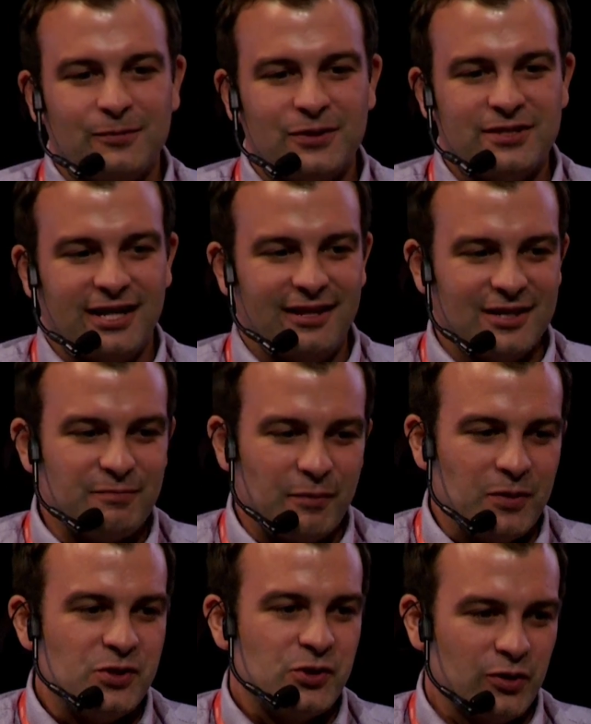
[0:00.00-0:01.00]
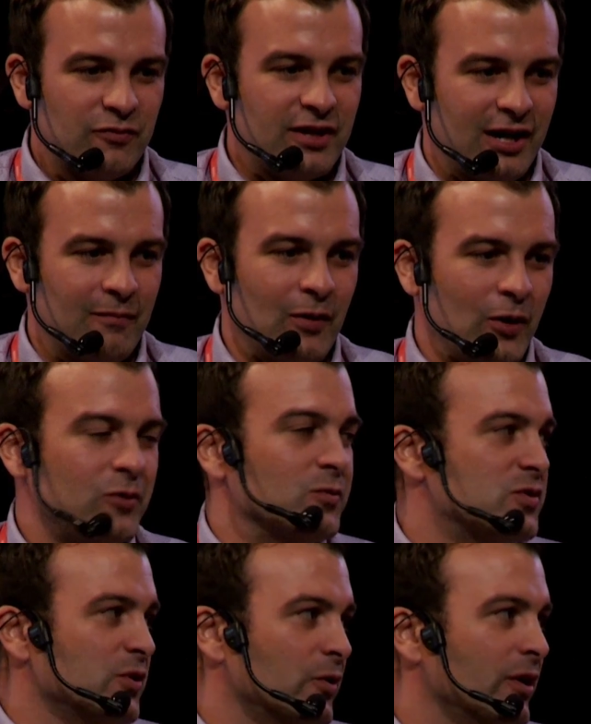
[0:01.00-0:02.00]
say this, but we should have come local
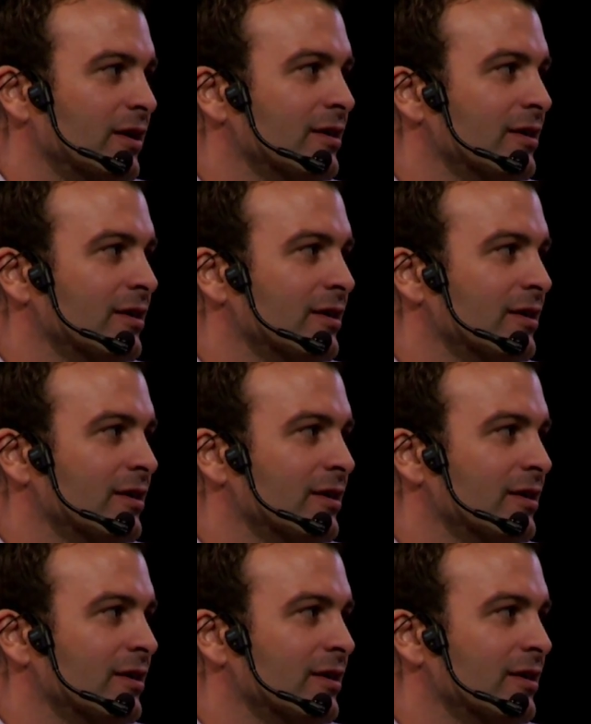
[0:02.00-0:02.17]
sooner.